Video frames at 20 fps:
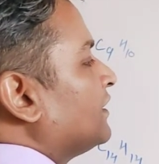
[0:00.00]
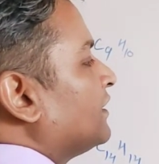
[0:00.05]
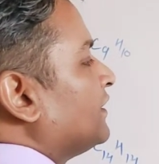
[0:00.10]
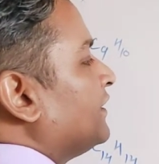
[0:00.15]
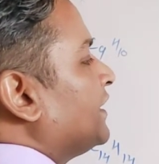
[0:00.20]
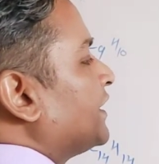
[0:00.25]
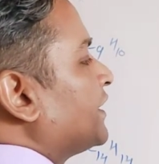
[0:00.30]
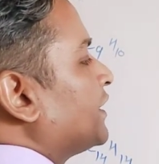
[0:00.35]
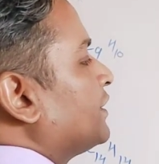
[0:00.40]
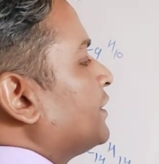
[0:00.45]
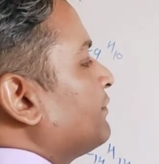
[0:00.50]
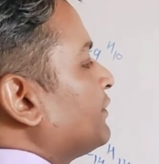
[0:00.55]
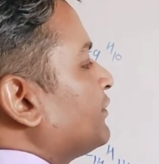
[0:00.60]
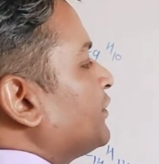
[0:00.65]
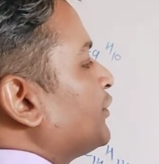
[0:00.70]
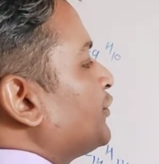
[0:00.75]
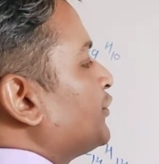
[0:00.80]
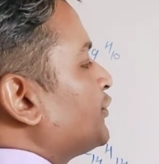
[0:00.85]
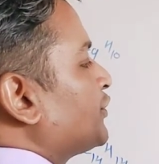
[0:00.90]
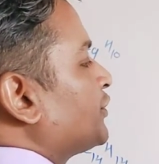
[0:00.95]
Degree of
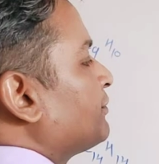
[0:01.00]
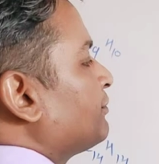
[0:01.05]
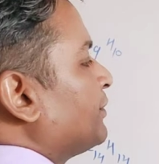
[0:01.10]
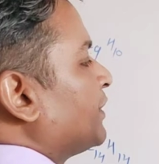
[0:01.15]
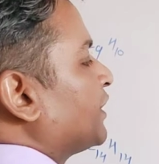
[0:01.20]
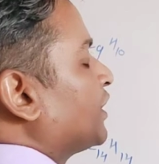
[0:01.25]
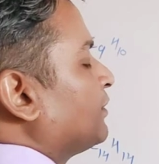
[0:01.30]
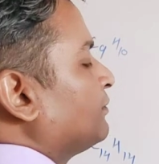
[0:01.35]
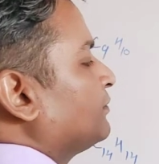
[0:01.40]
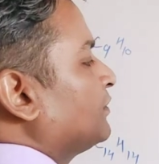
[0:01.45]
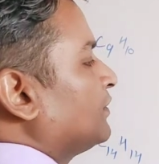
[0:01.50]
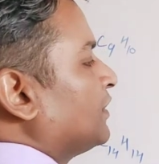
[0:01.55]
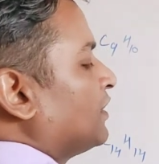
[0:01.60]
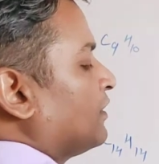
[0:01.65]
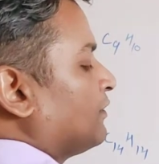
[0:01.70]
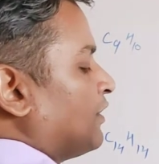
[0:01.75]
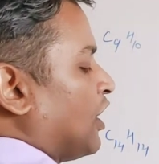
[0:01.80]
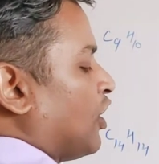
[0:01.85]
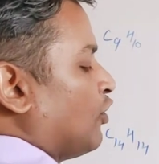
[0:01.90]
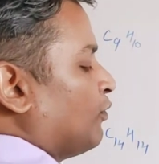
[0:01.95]
unsaturation become
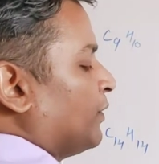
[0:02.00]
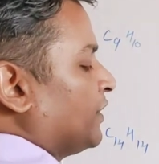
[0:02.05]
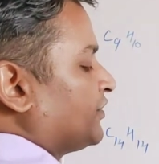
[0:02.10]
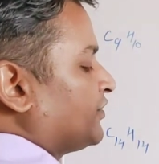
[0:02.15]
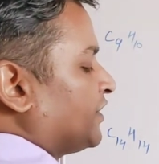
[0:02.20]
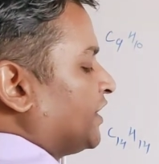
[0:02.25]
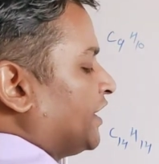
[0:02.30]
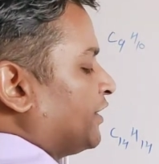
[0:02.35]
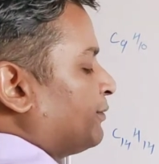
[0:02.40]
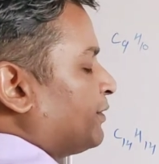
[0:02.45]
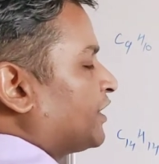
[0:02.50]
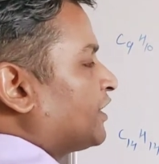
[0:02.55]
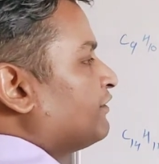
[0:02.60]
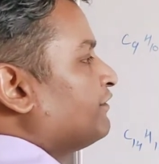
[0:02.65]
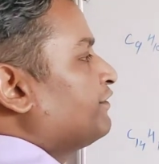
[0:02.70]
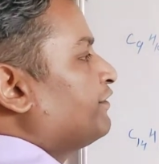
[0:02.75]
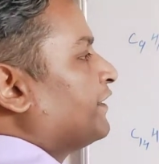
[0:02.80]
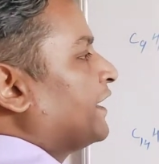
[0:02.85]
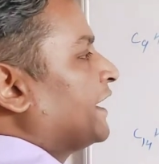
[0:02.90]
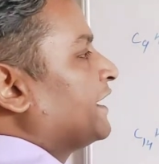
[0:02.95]
how much? It become
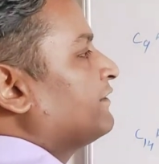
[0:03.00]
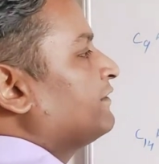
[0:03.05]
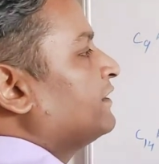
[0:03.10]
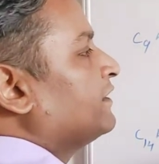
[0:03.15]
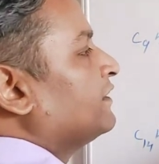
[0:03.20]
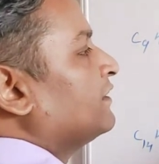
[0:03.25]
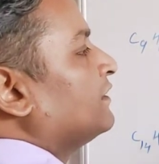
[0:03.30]
5.